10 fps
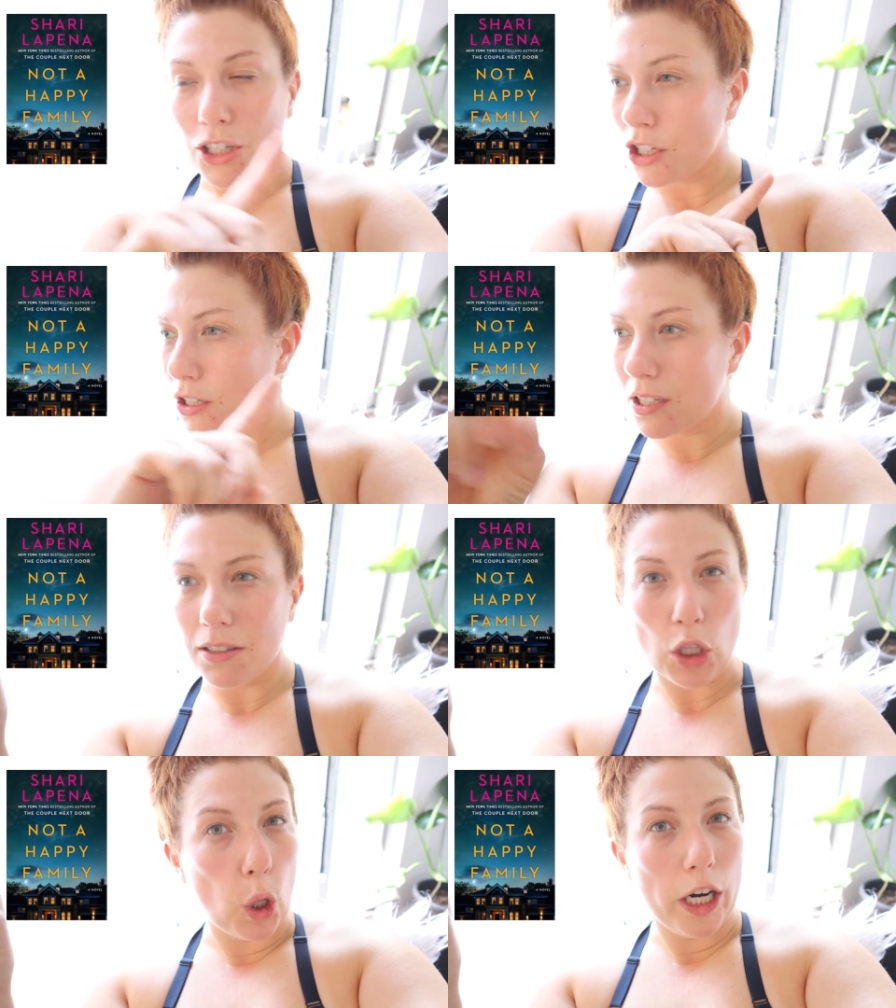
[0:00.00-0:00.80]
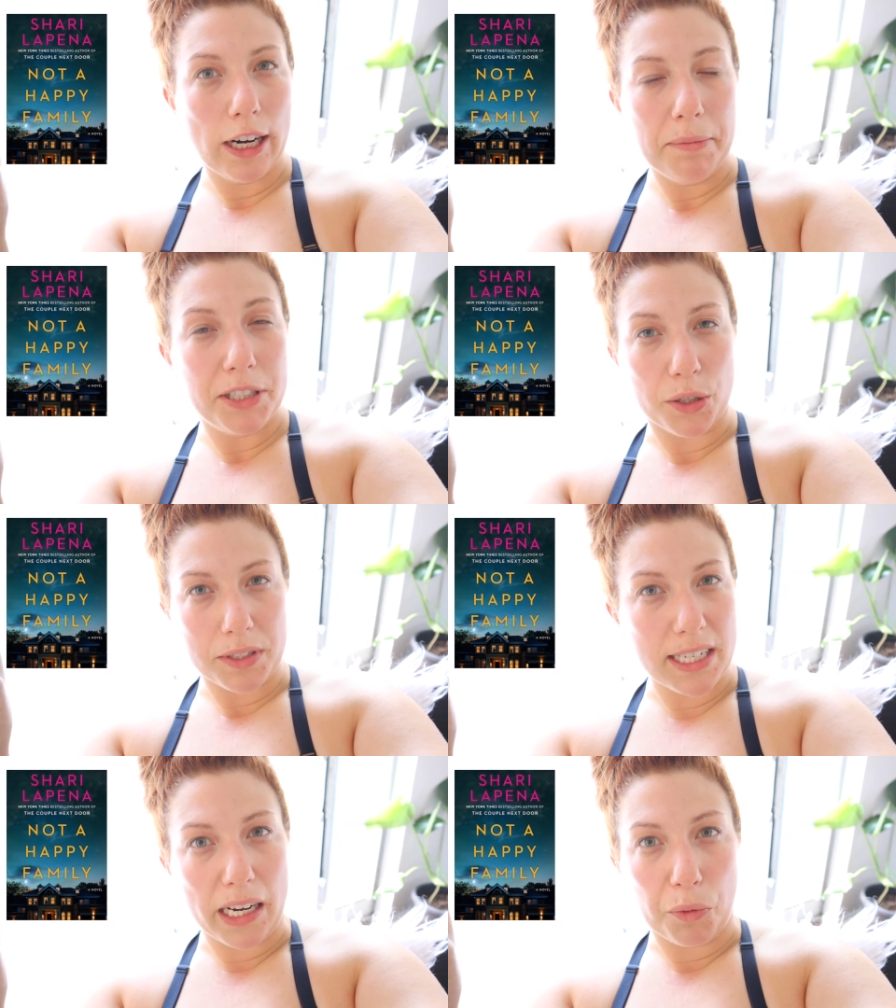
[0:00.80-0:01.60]
Just lawyer up, don't
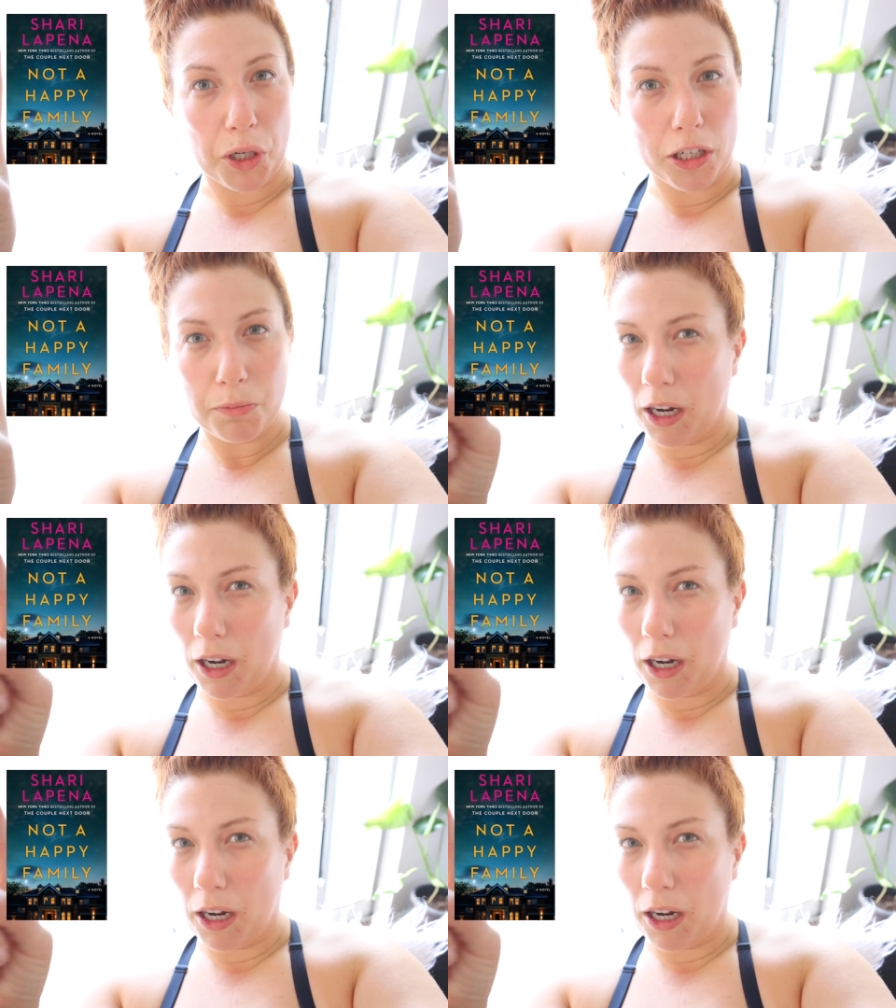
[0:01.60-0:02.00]
say a word.